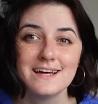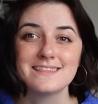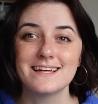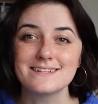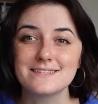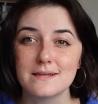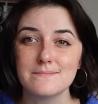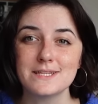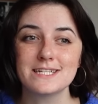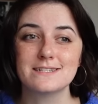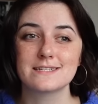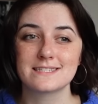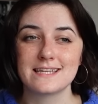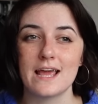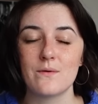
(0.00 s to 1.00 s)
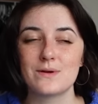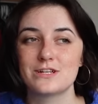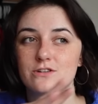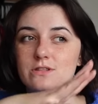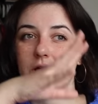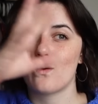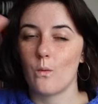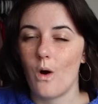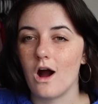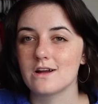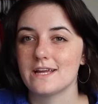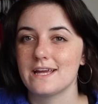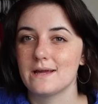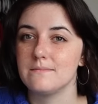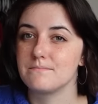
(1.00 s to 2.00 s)
That's something to say when you're like
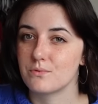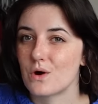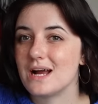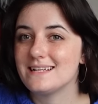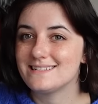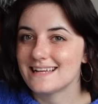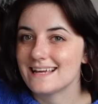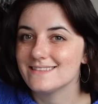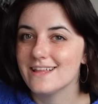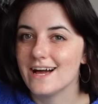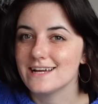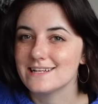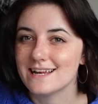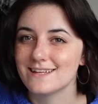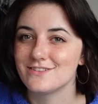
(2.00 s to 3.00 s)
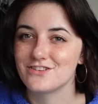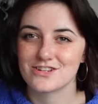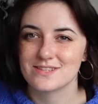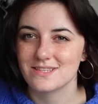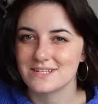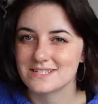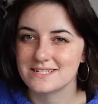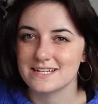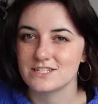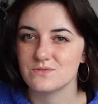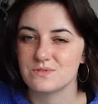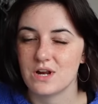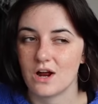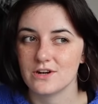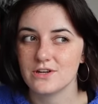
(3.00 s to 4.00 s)
walking in bright daylight and just listening to
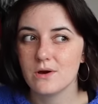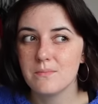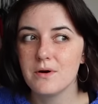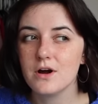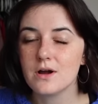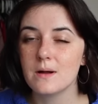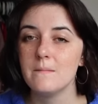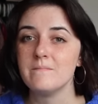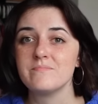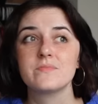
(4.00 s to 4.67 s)
an audiobook.